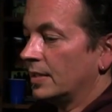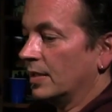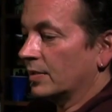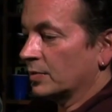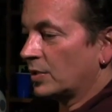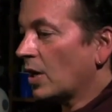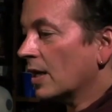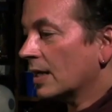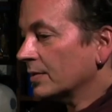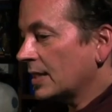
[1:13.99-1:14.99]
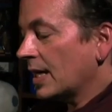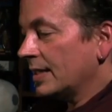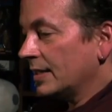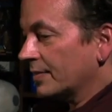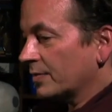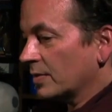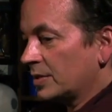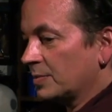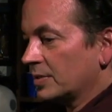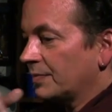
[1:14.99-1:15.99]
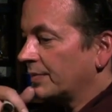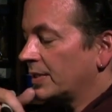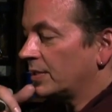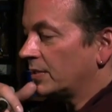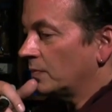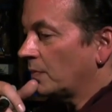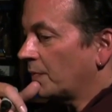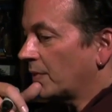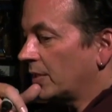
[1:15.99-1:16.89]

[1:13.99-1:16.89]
because we'd talk out the idea for a specific issue and what we